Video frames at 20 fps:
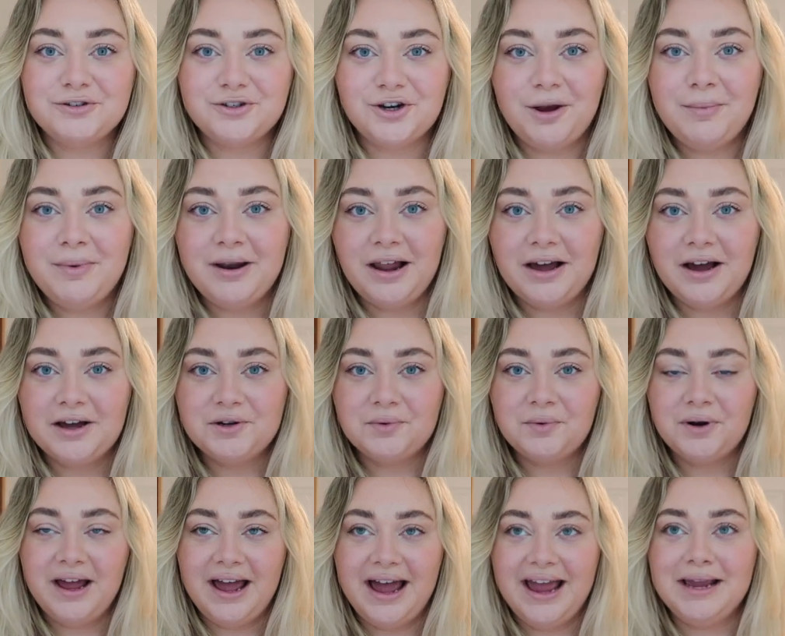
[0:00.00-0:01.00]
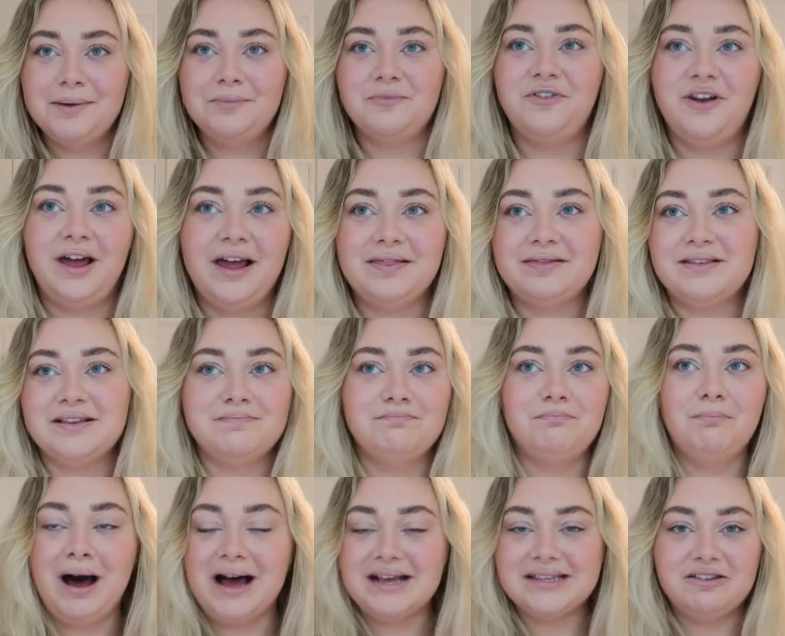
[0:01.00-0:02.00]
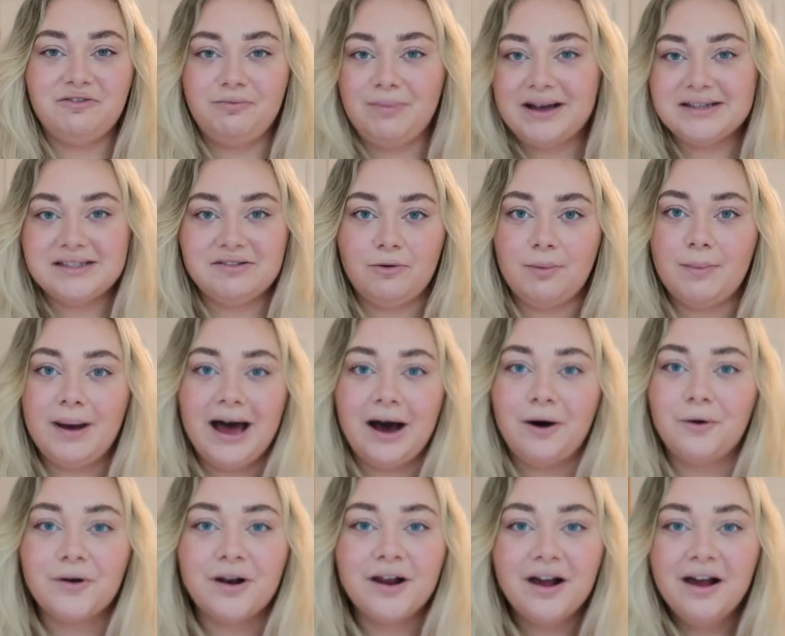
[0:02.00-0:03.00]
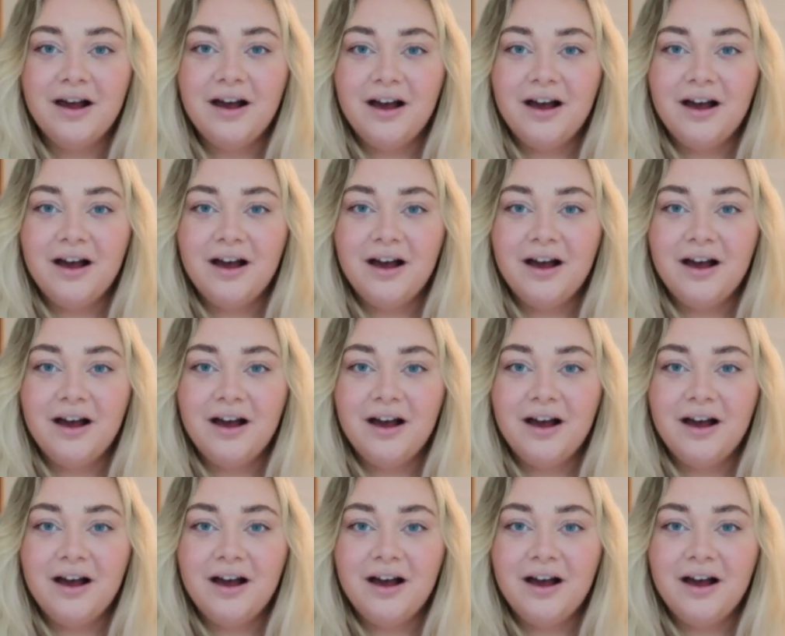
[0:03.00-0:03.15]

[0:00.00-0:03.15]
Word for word: Do you know what I mean? Like I don't want to aim for like this massive massive amount.